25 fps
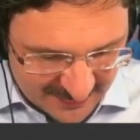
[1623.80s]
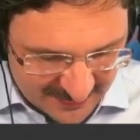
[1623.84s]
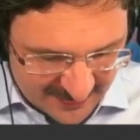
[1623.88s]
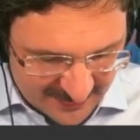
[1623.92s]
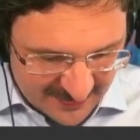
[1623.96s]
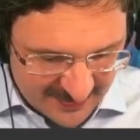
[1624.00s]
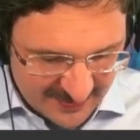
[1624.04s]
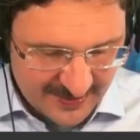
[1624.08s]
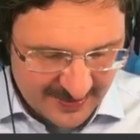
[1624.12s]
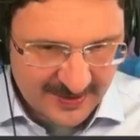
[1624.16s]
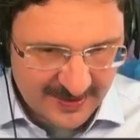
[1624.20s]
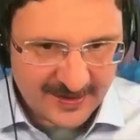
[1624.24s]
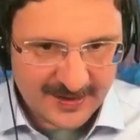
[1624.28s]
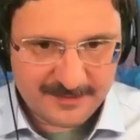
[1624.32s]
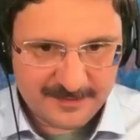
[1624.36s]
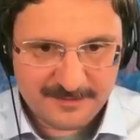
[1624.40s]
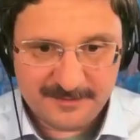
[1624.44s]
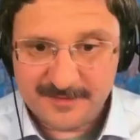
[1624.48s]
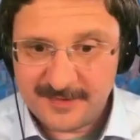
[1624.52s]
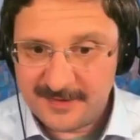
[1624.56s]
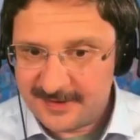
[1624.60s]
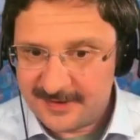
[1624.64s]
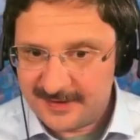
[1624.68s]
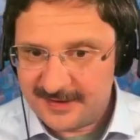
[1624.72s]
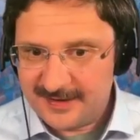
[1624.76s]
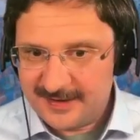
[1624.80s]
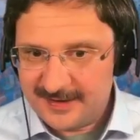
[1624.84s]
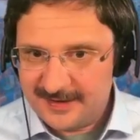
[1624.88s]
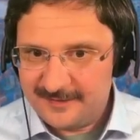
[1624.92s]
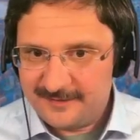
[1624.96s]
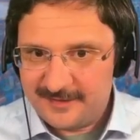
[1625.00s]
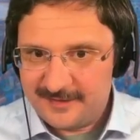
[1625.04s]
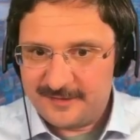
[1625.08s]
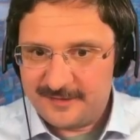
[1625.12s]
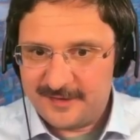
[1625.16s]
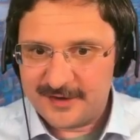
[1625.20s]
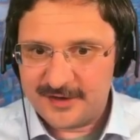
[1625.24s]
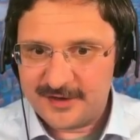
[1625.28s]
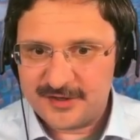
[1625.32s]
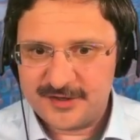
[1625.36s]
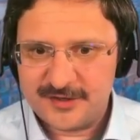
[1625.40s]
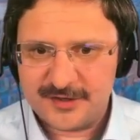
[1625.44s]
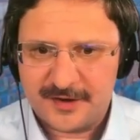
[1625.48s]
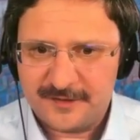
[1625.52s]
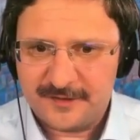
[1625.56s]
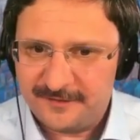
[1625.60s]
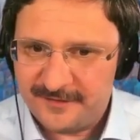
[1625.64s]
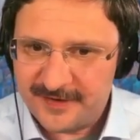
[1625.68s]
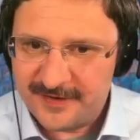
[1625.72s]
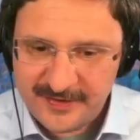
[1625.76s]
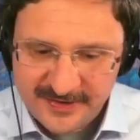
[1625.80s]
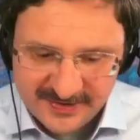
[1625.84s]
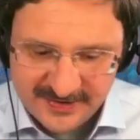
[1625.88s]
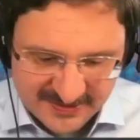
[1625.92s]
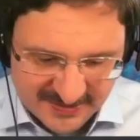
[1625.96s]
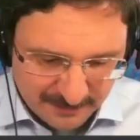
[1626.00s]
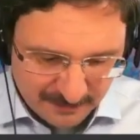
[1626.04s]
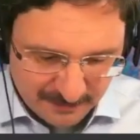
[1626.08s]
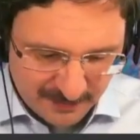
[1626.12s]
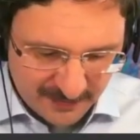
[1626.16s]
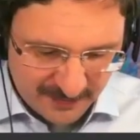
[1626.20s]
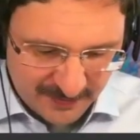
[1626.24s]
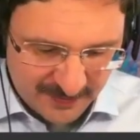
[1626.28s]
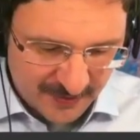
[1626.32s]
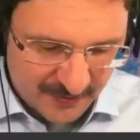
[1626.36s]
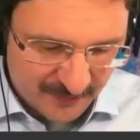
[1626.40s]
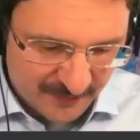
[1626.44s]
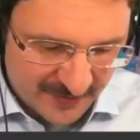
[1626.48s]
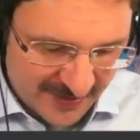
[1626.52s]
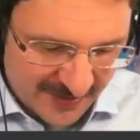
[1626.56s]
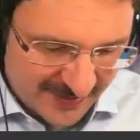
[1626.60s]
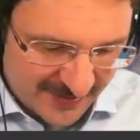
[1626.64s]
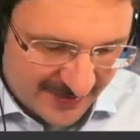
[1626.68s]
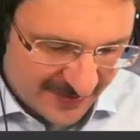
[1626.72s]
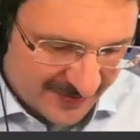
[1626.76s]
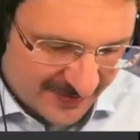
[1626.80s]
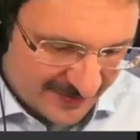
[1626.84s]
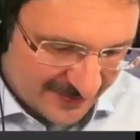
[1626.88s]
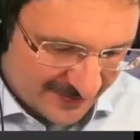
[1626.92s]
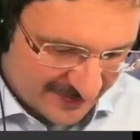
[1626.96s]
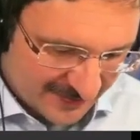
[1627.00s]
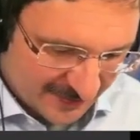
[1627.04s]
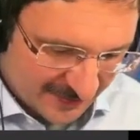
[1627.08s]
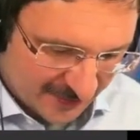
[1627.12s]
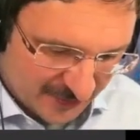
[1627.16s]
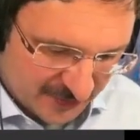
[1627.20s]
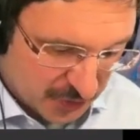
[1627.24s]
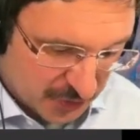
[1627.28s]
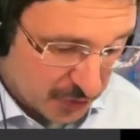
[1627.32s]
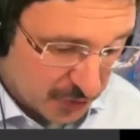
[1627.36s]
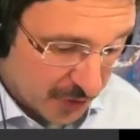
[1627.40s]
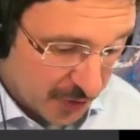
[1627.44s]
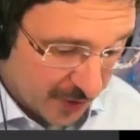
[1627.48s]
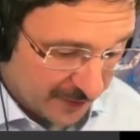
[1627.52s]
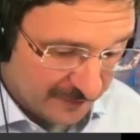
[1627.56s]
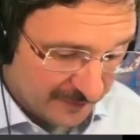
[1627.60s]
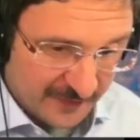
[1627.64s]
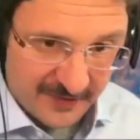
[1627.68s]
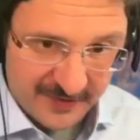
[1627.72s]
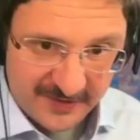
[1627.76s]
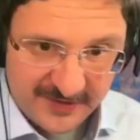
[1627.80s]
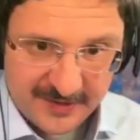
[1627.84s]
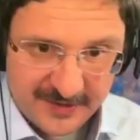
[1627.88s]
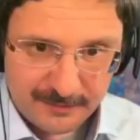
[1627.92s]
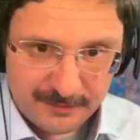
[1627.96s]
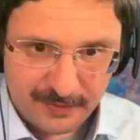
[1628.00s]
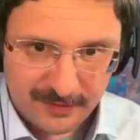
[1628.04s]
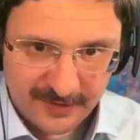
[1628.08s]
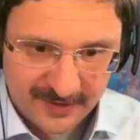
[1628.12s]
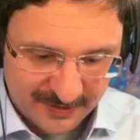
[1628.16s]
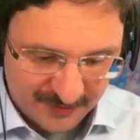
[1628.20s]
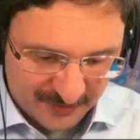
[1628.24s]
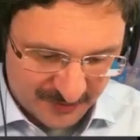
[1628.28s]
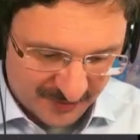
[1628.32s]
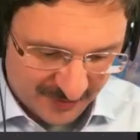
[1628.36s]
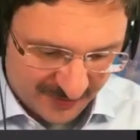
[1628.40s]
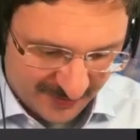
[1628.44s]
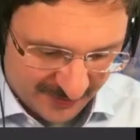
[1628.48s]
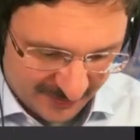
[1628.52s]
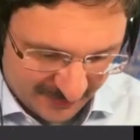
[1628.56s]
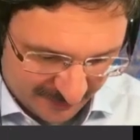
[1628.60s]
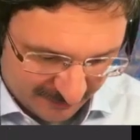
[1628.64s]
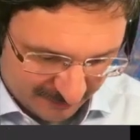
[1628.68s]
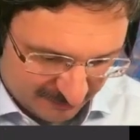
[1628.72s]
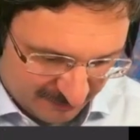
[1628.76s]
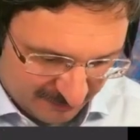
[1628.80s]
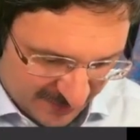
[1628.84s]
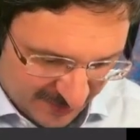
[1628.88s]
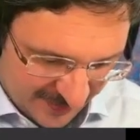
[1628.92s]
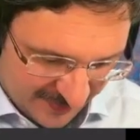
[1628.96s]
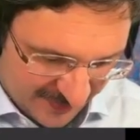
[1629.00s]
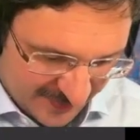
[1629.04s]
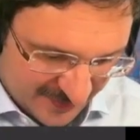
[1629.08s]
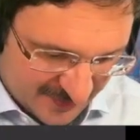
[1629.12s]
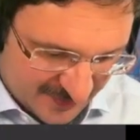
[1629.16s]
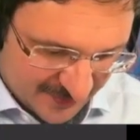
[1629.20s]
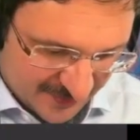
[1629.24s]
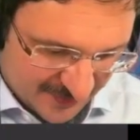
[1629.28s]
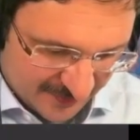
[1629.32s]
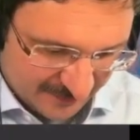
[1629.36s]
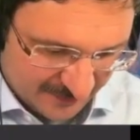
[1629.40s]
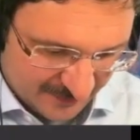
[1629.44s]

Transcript: if the function is not very simple, the gradient is also not very simple usually. So take this here,